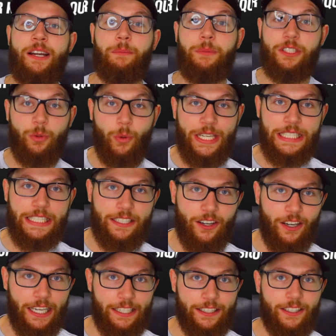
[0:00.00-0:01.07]
number
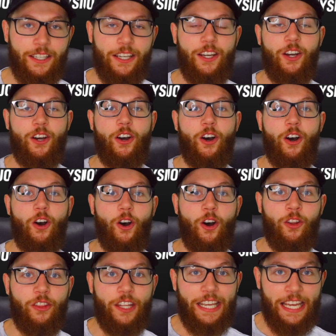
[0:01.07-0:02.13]
29,
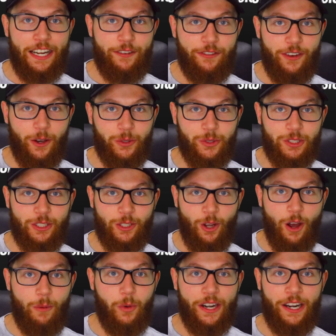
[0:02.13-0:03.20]
on the NFL's
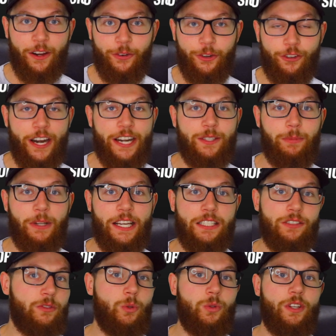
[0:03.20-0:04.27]
top 100 greatest players
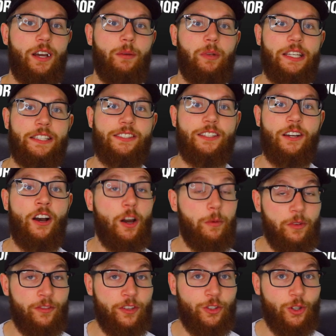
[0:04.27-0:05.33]
of all time list. I
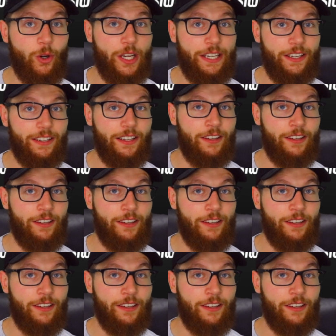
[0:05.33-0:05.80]
hope you've enjoyed.